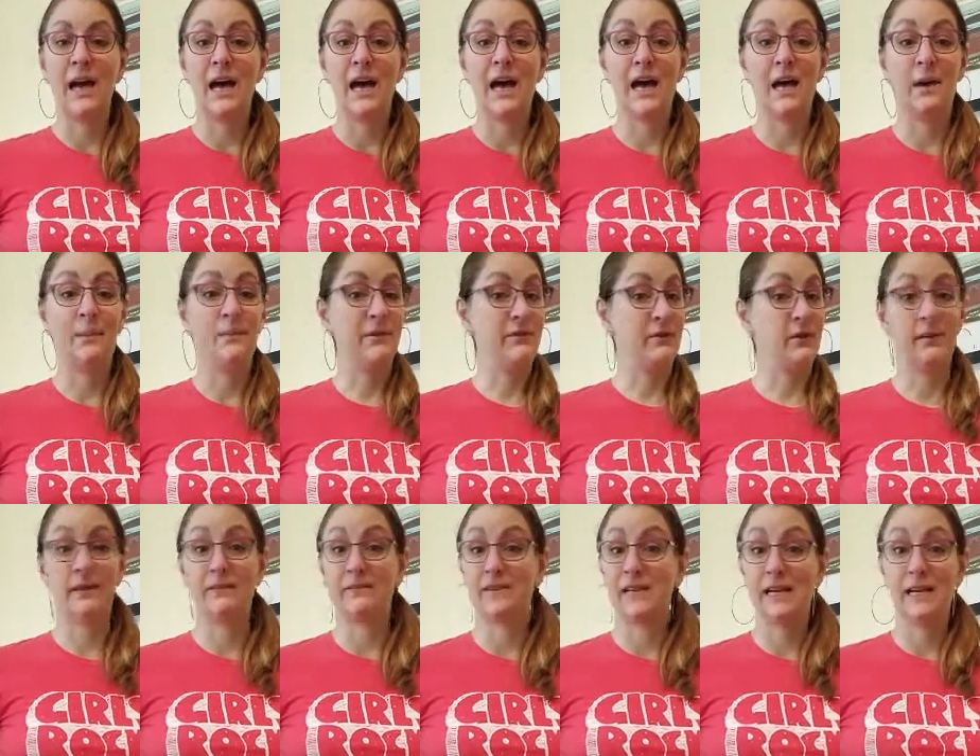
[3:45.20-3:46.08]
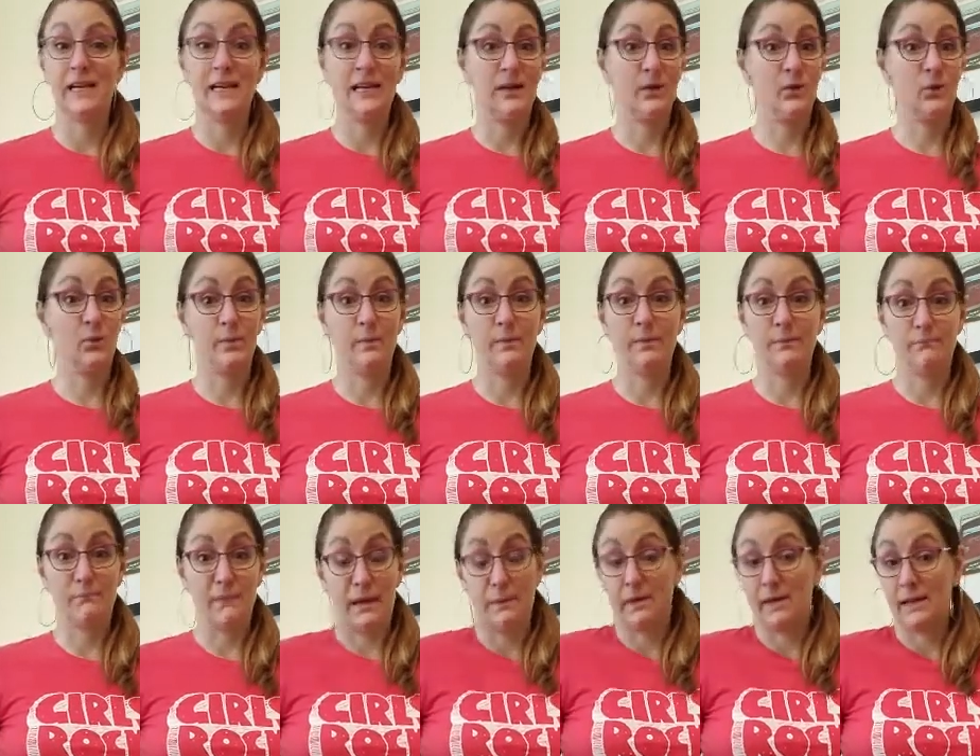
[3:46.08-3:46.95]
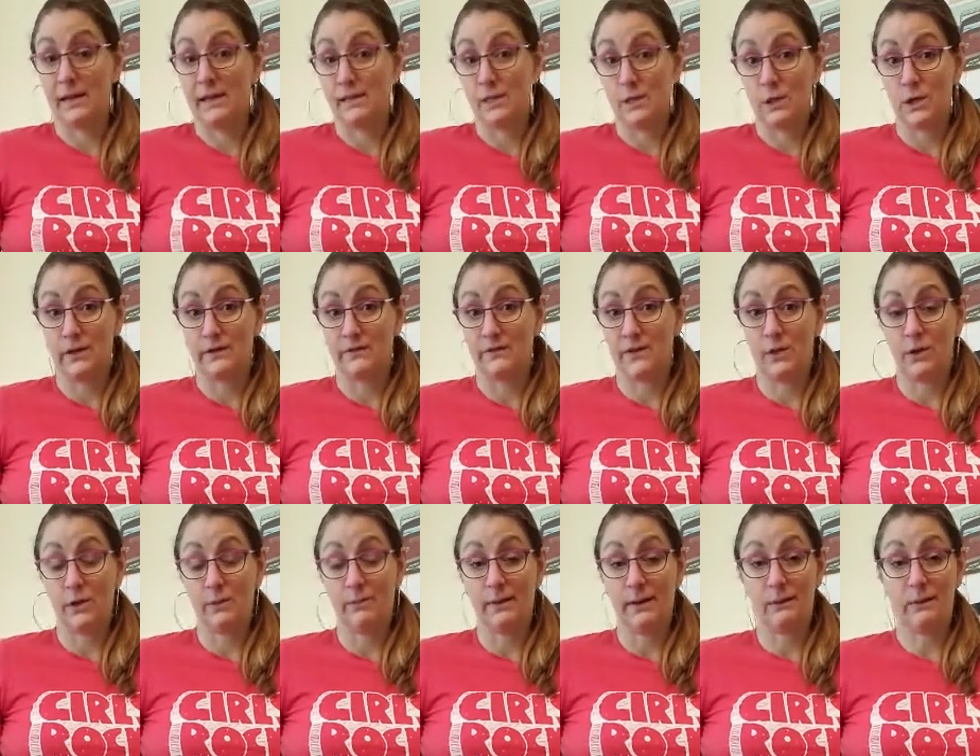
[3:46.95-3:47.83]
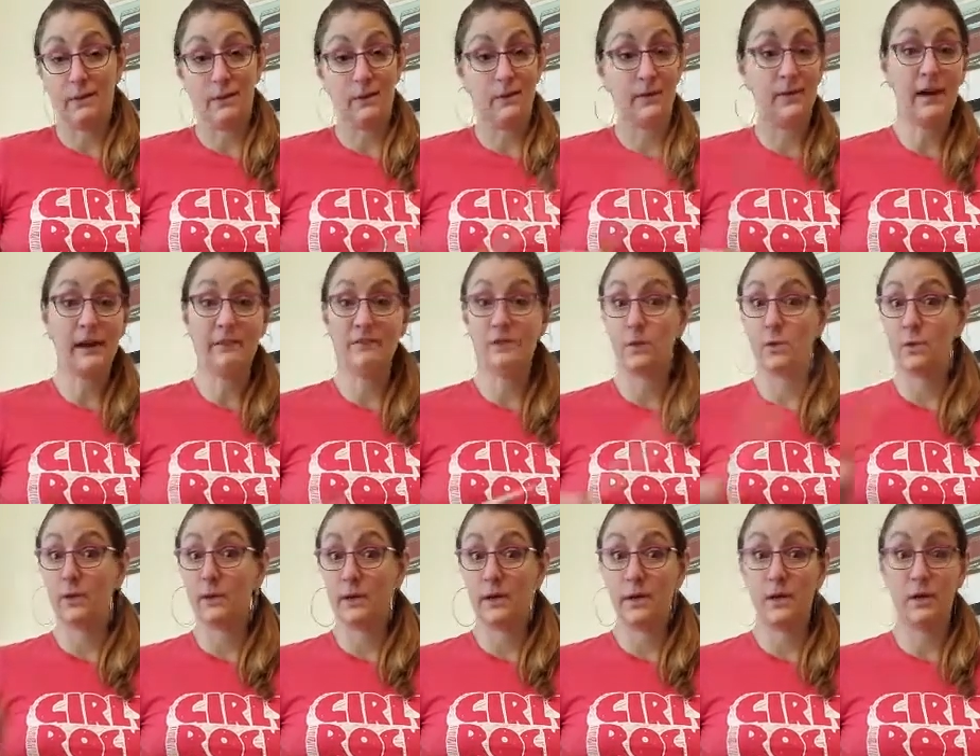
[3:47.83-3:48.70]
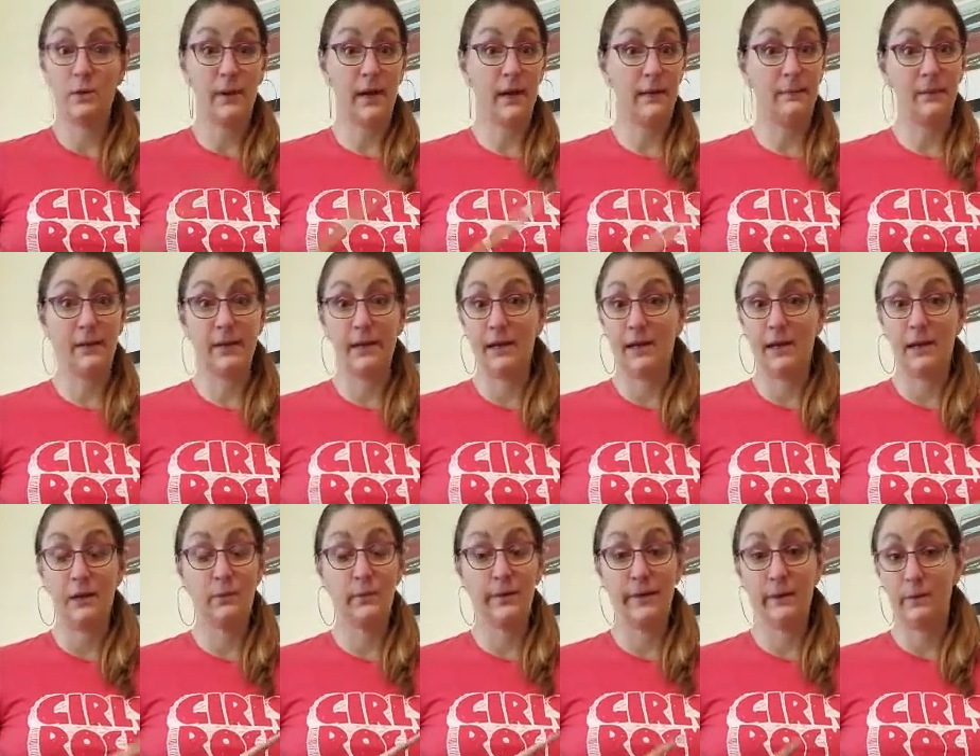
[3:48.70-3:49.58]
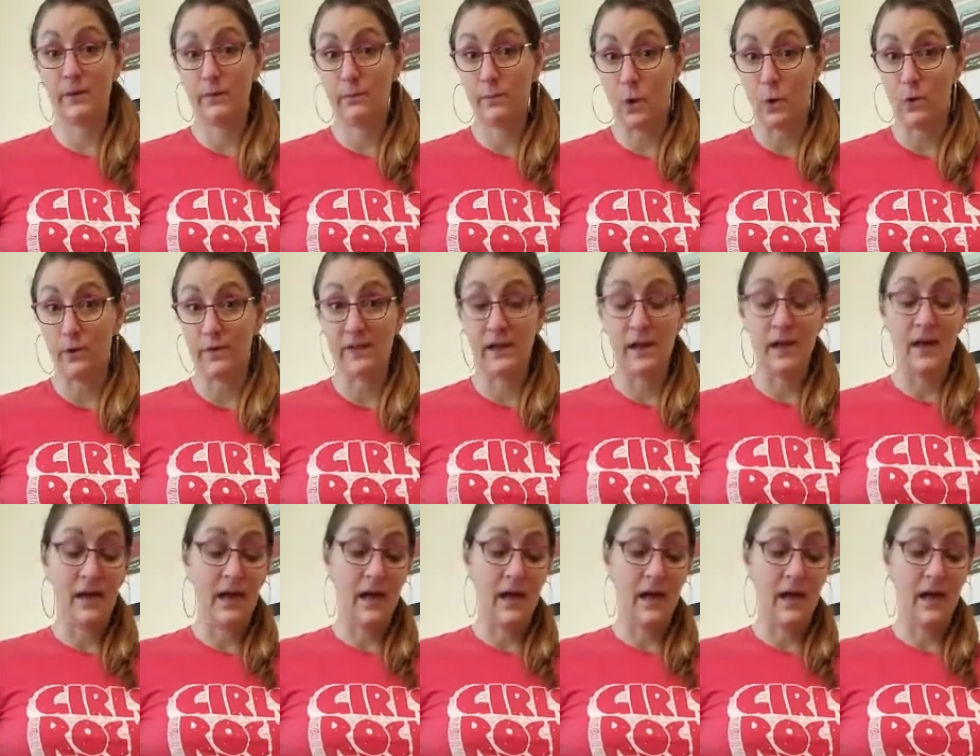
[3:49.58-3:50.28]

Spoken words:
If you're left-handed, it'll maybe easier for you to play with your left, or you might play equally with both.